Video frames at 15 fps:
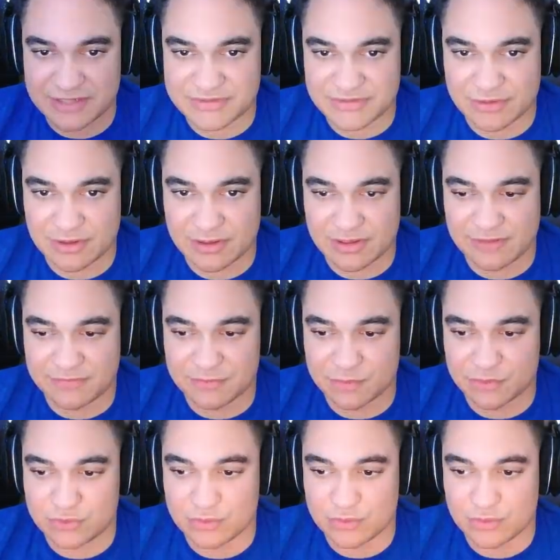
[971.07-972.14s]
as if you
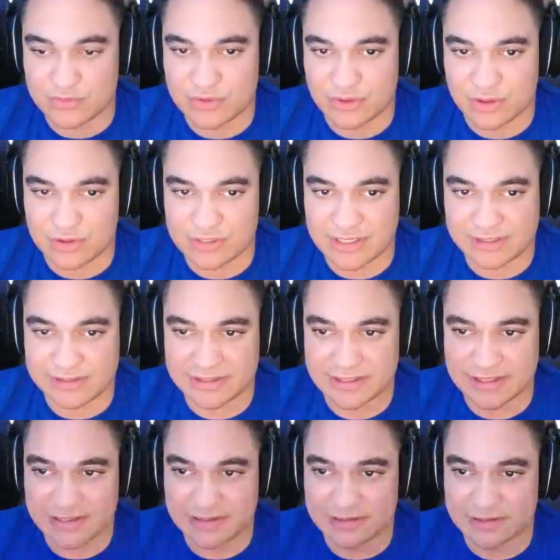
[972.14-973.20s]
were doing with the
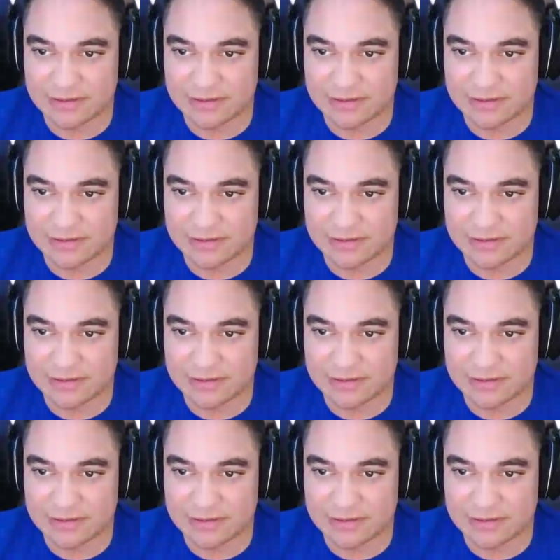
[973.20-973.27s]
R99.